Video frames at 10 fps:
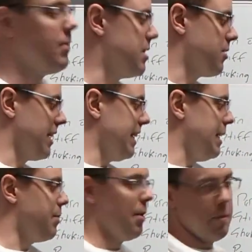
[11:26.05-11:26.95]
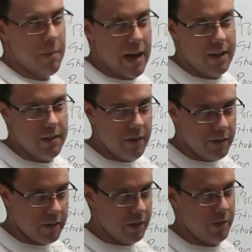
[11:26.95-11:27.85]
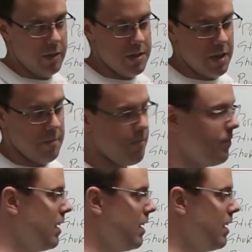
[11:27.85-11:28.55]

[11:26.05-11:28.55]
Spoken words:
It's going to keep coming back until you clear these up.